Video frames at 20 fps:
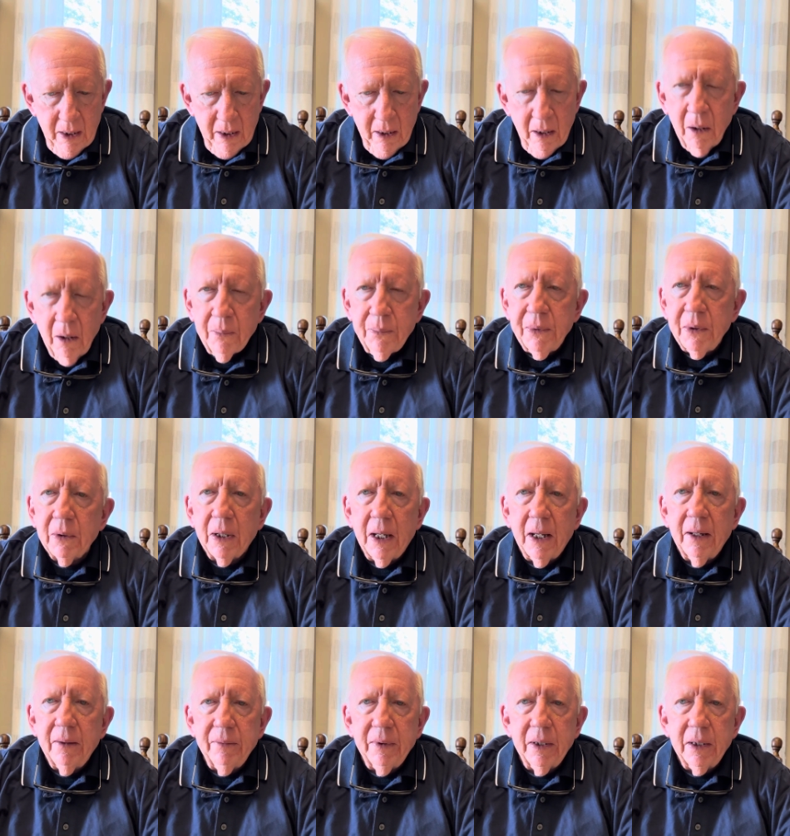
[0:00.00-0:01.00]
Hope you're
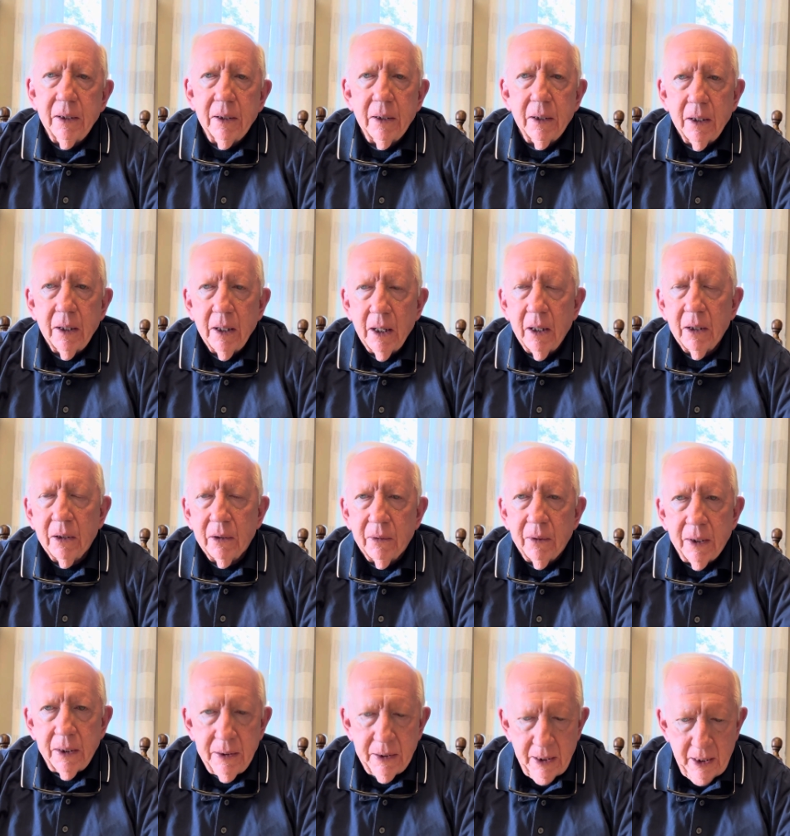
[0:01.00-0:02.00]
having a, a
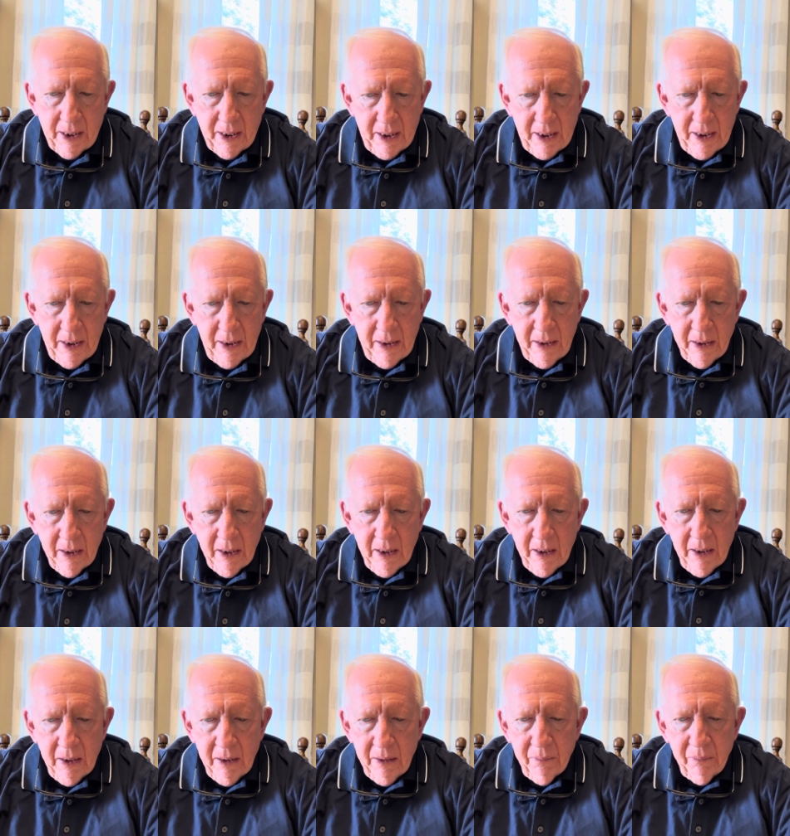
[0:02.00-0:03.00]
great day,
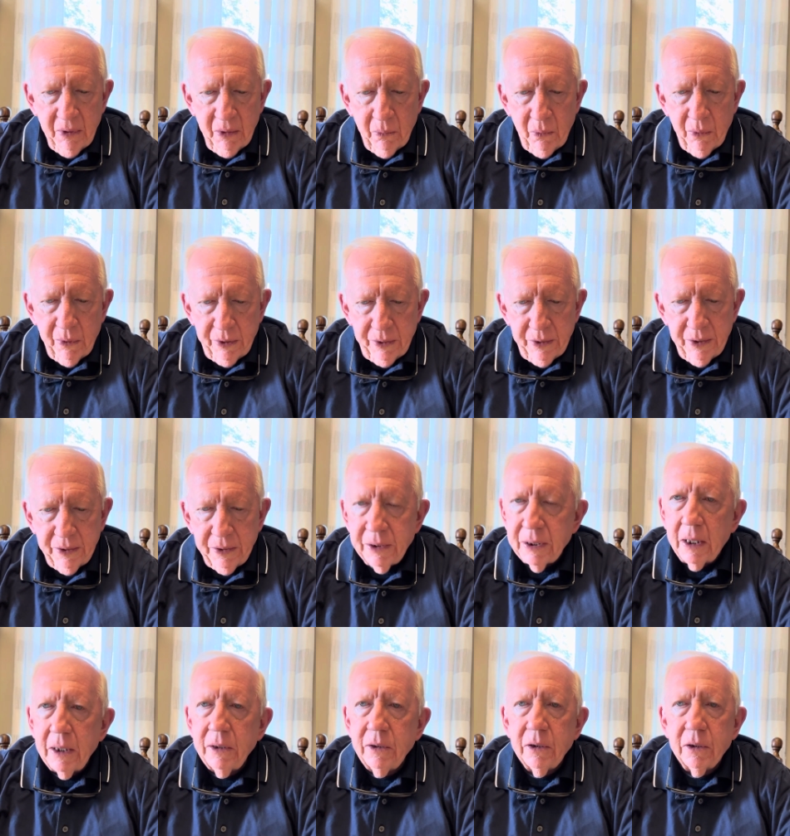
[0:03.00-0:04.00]
but wanted to
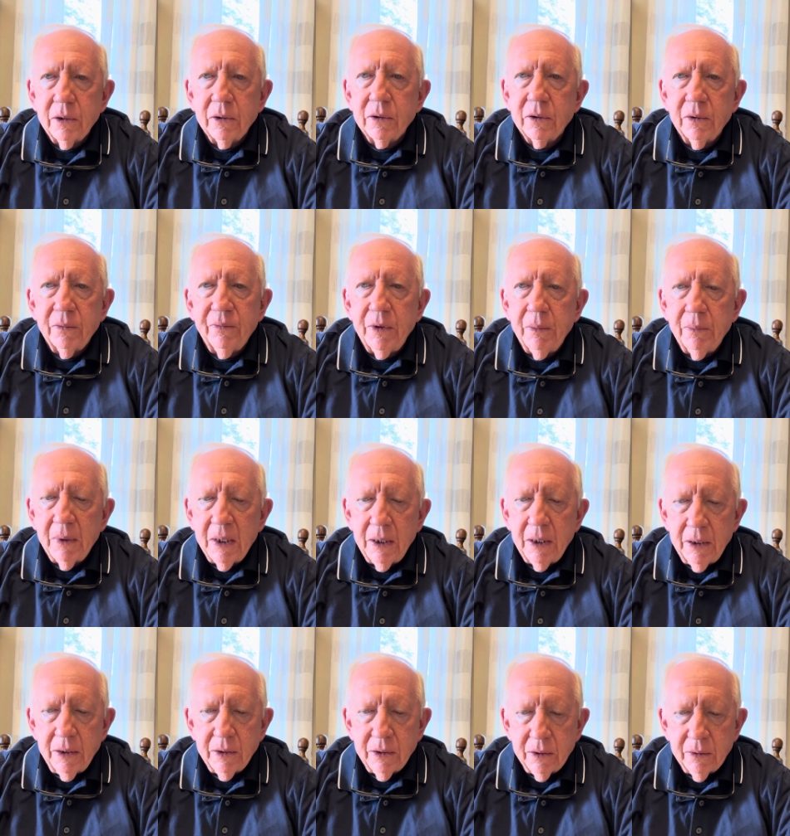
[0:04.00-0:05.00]
take just a few
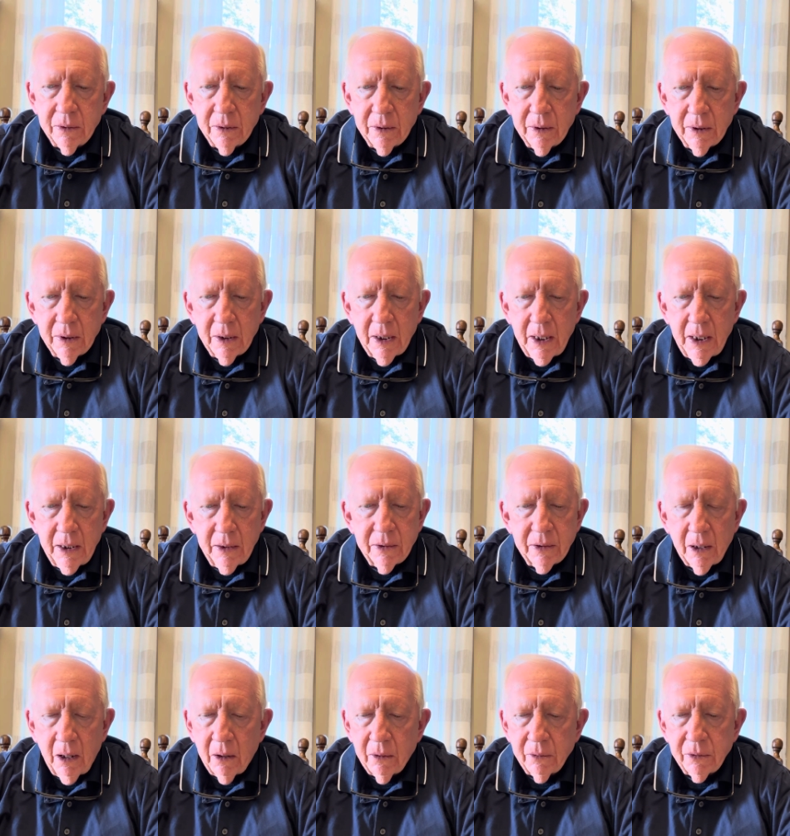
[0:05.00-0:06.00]
minutes and
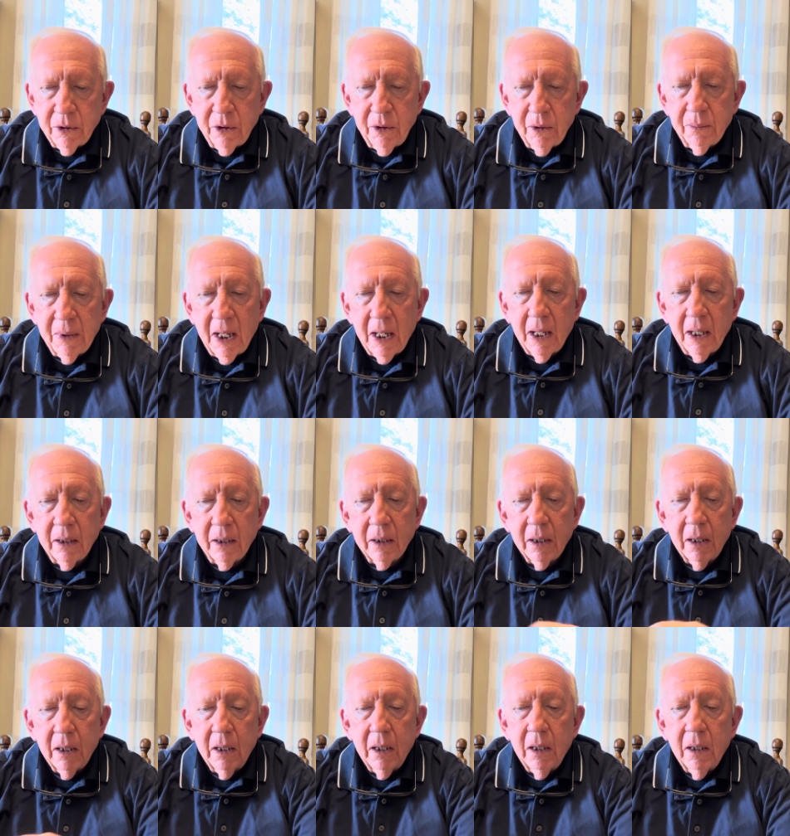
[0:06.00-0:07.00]
talk to you about
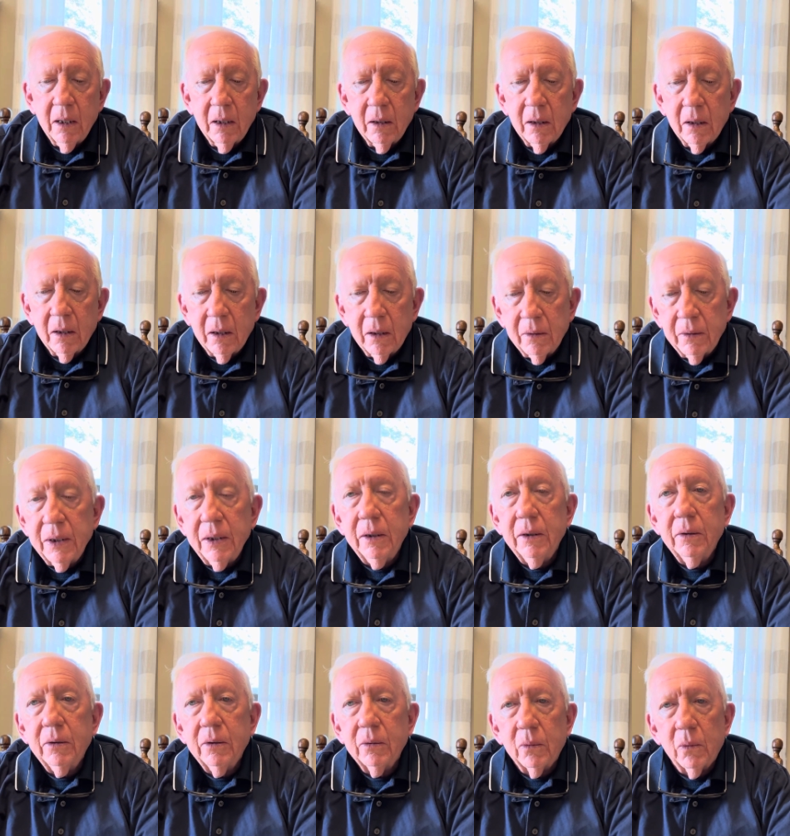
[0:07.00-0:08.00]

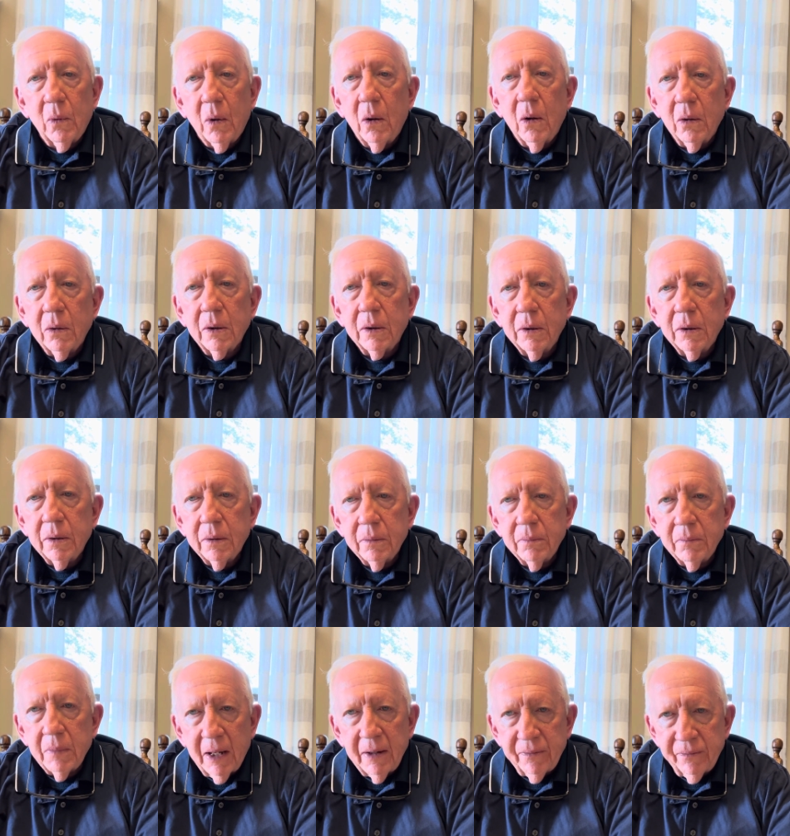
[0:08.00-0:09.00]
learning to walk
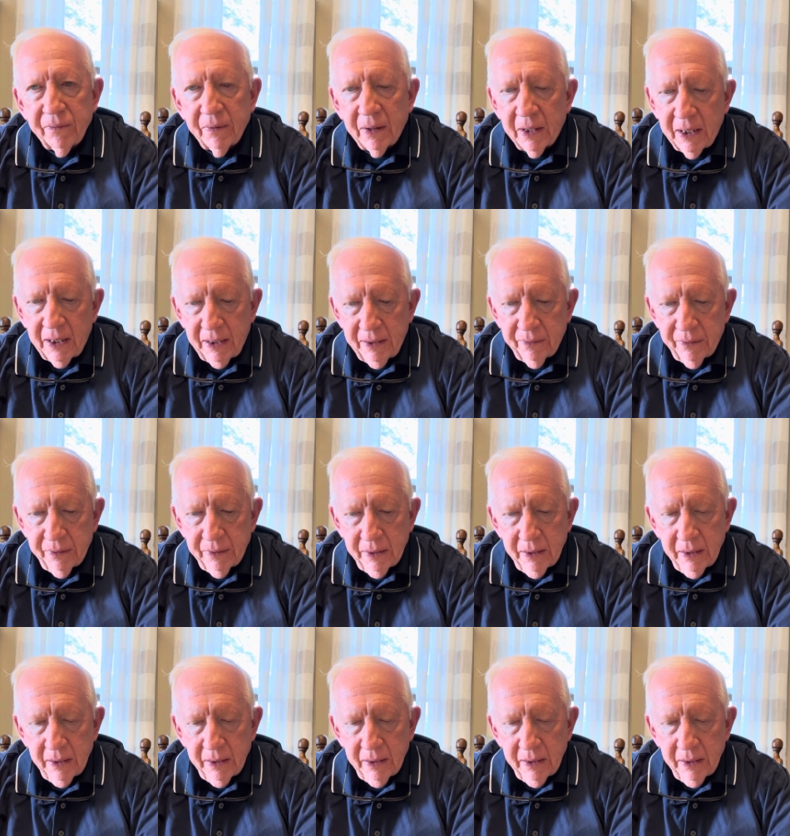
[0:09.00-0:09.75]
by faith.